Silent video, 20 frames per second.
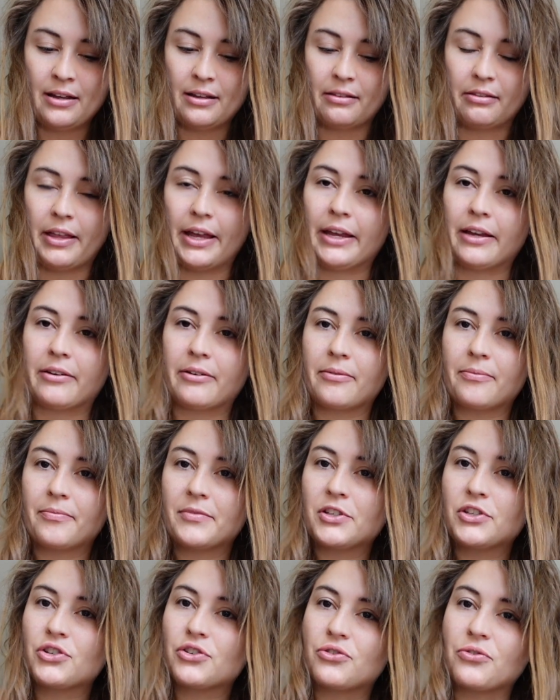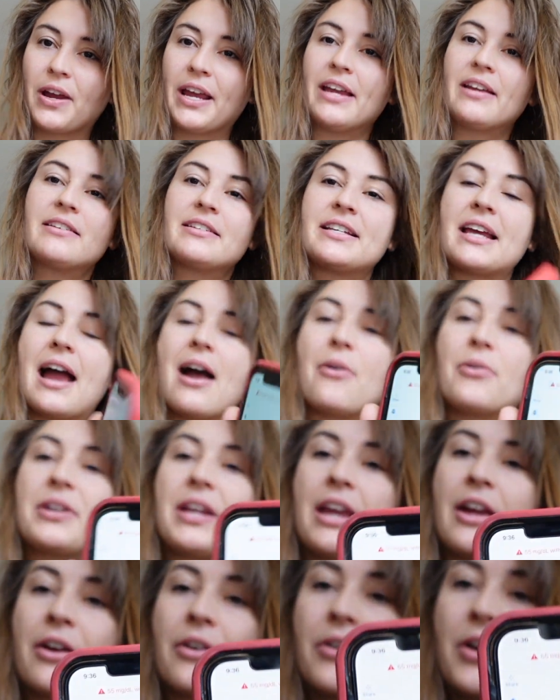like straight down
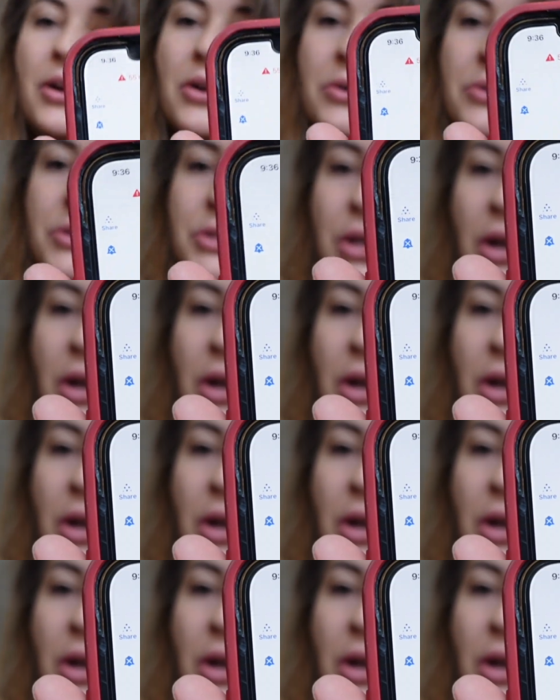arrows